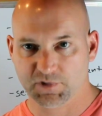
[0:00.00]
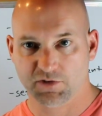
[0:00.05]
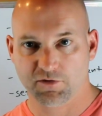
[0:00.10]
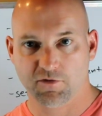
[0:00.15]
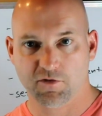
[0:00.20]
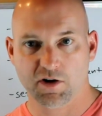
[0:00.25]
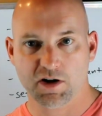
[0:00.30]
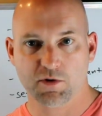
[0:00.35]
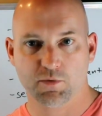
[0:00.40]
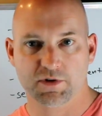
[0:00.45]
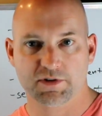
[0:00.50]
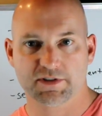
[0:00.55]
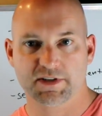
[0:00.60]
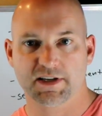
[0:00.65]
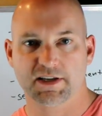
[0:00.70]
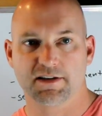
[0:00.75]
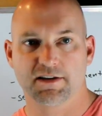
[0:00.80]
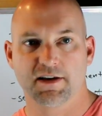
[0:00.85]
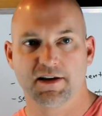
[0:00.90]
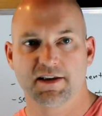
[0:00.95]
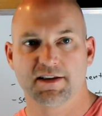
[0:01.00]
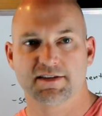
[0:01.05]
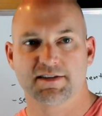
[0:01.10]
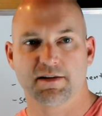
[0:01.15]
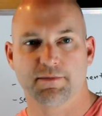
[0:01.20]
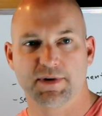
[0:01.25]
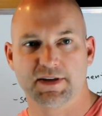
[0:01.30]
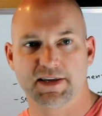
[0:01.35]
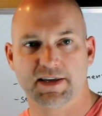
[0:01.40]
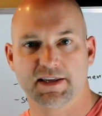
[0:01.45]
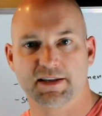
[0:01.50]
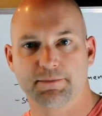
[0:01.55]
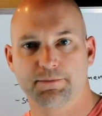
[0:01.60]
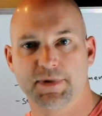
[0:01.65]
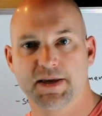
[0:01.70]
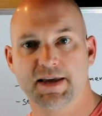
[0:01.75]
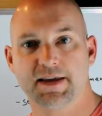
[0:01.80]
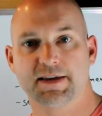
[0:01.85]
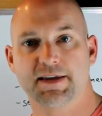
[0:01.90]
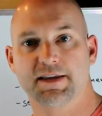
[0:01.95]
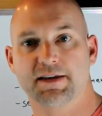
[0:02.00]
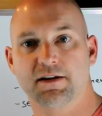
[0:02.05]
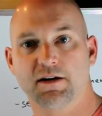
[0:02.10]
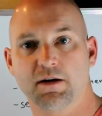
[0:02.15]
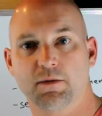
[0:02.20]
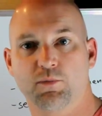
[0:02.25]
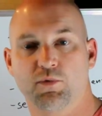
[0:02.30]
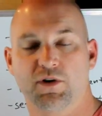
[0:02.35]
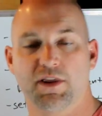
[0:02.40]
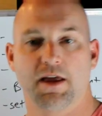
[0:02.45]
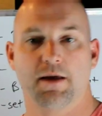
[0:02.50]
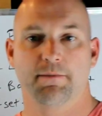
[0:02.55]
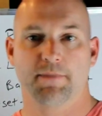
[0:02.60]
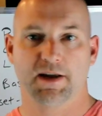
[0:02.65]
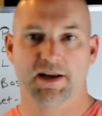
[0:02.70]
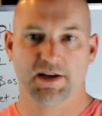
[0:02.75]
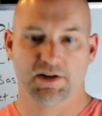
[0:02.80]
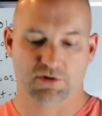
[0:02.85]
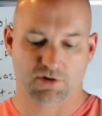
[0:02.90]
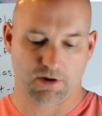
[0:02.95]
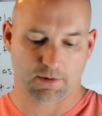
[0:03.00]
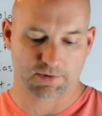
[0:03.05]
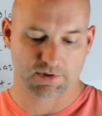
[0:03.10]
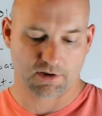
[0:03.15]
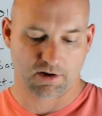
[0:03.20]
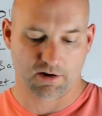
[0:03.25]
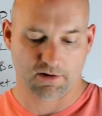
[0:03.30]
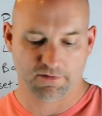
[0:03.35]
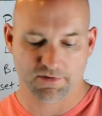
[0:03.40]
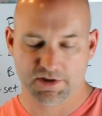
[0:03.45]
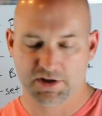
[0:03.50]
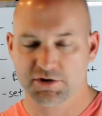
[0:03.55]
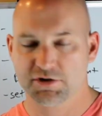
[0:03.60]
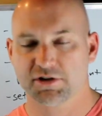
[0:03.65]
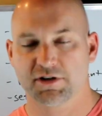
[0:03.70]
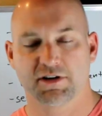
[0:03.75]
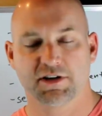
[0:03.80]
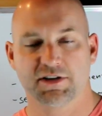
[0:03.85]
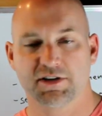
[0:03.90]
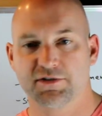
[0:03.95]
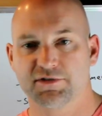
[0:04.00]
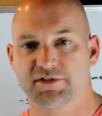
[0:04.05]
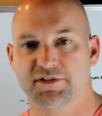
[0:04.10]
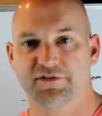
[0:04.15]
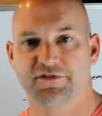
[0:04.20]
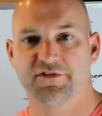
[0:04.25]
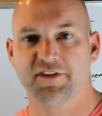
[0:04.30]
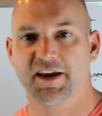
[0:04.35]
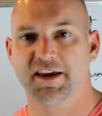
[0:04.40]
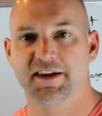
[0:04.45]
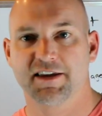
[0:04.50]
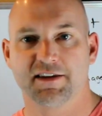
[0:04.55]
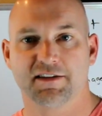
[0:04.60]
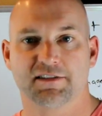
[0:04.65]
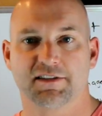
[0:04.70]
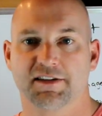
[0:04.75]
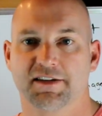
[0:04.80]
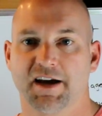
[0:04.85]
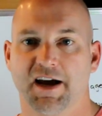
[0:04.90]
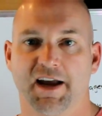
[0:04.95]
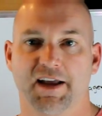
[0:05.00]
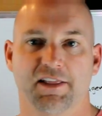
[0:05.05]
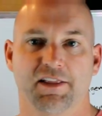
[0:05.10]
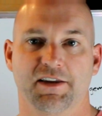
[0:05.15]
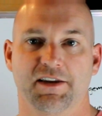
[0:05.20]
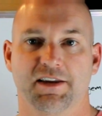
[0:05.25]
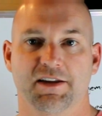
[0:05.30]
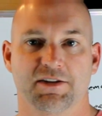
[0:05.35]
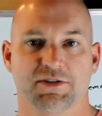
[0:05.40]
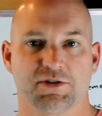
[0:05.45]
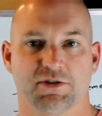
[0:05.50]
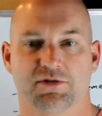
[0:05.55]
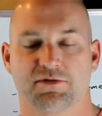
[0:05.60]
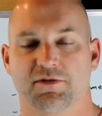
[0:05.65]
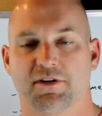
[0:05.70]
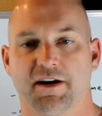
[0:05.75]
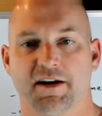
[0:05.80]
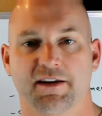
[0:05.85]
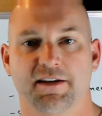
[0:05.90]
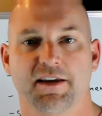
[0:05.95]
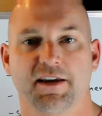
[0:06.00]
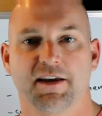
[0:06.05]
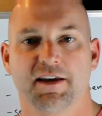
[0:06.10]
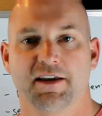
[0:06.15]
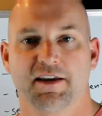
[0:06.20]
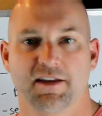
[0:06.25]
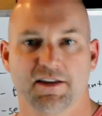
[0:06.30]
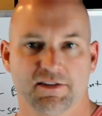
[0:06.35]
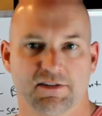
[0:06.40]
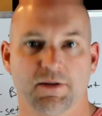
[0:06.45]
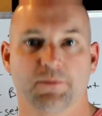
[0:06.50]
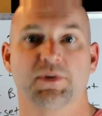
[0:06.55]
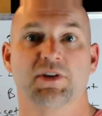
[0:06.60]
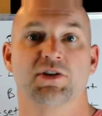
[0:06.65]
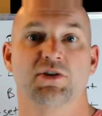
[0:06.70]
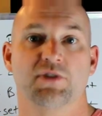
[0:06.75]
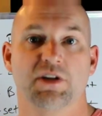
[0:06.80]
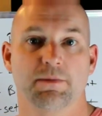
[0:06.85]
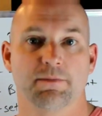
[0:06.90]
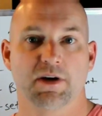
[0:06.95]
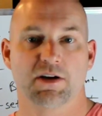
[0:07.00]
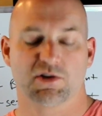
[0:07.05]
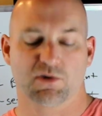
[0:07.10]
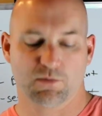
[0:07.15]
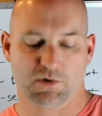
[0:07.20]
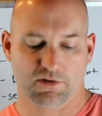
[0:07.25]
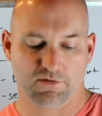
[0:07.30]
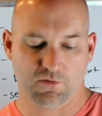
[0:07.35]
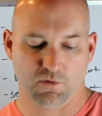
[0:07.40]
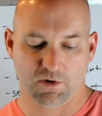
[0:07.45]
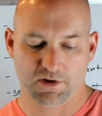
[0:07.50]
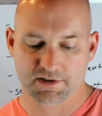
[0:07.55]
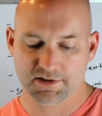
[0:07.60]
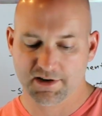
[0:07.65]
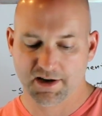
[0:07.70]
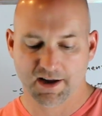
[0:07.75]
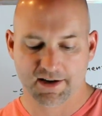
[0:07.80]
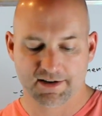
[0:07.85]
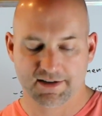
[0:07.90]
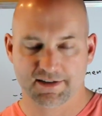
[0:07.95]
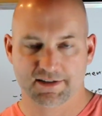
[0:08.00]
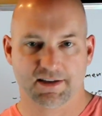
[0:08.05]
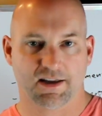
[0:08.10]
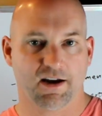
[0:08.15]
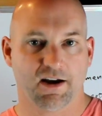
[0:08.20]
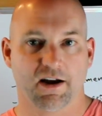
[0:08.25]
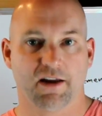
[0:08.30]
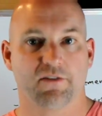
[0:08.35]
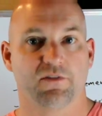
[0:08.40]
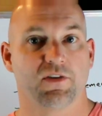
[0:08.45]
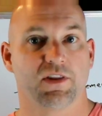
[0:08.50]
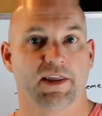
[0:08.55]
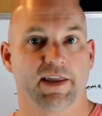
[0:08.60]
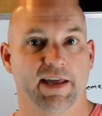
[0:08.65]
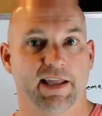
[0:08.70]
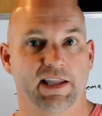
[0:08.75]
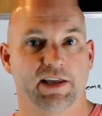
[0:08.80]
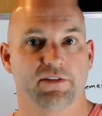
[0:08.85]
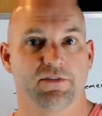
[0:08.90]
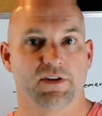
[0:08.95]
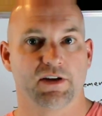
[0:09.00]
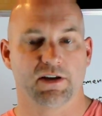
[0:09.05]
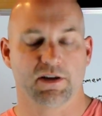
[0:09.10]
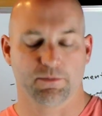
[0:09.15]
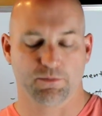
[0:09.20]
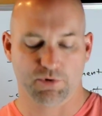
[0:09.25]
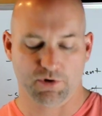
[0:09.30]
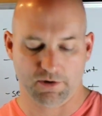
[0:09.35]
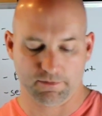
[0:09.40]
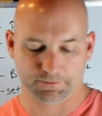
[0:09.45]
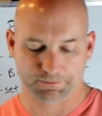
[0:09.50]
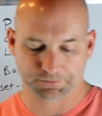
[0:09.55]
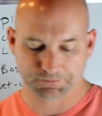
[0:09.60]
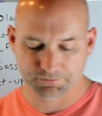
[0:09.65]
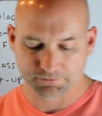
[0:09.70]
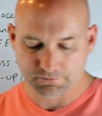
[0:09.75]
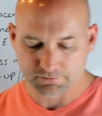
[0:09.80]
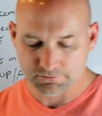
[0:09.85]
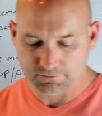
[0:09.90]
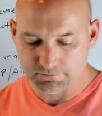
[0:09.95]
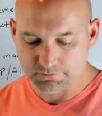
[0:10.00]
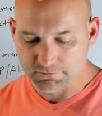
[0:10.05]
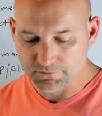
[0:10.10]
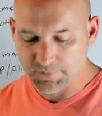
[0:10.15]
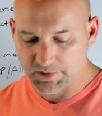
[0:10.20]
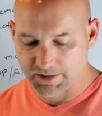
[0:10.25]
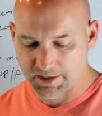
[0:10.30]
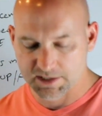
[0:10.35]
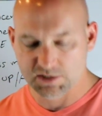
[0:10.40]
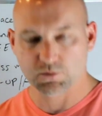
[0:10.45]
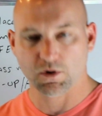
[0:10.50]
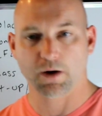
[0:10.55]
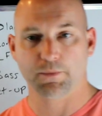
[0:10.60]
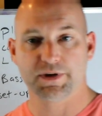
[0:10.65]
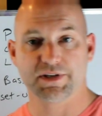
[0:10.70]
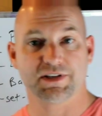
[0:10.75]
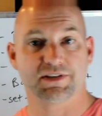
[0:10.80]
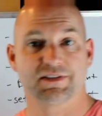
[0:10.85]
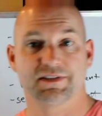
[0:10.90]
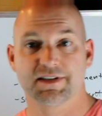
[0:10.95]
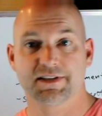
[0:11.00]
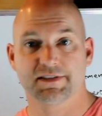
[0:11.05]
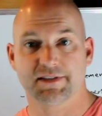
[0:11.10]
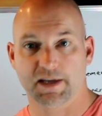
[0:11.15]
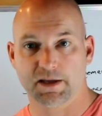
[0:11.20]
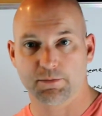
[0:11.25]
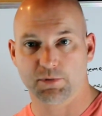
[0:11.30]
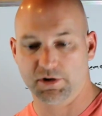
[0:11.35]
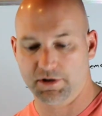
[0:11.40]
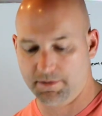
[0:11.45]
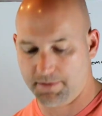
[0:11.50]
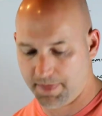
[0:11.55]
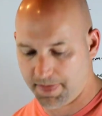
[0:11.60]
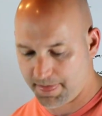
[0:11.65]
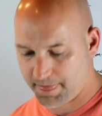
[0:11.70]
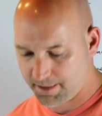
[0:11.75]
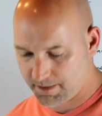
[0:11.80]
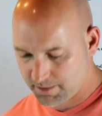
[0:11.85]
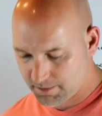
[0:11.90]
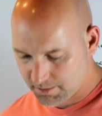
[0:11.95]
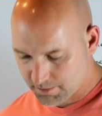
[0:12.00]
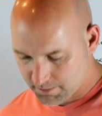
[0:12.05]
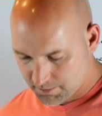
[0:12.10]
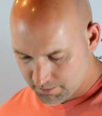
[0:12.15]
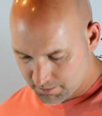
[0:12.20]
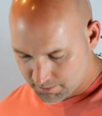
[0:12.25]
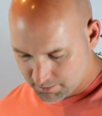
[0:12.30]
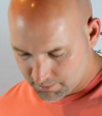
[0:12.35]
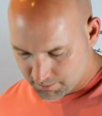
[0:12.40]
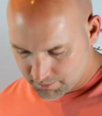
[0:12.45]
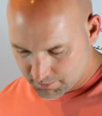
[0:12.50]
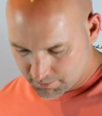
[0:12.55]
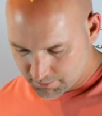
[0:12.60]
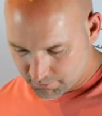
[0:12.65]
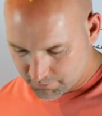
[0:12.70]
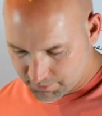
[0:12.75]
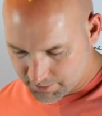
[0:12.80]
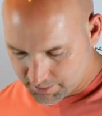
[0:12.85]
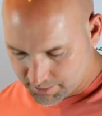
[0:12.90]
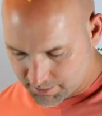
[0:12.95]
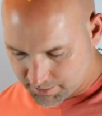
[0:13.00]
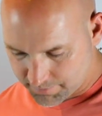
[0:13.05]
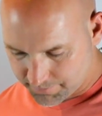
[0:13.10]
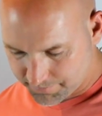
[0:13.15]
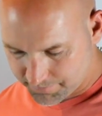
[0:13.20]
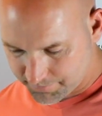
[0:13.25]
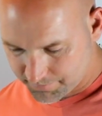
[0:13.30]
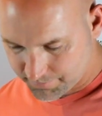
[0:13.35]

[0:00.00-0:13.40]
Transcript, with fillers: frequency to begin picking up where that main drops off and then you're going to use the phase to dial it in just right something you need measurements for it's not designed for the LFE input that's why we just disable it okay